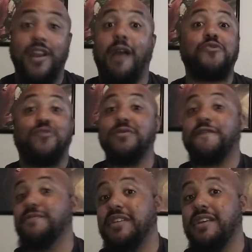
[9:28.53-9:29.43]
but I was
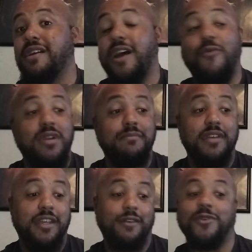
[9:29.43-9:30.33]
rooting for Miguel. I wanted
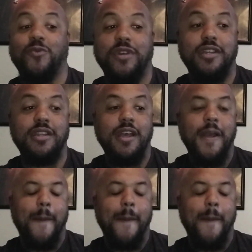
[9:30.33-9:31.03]
Miguel to win.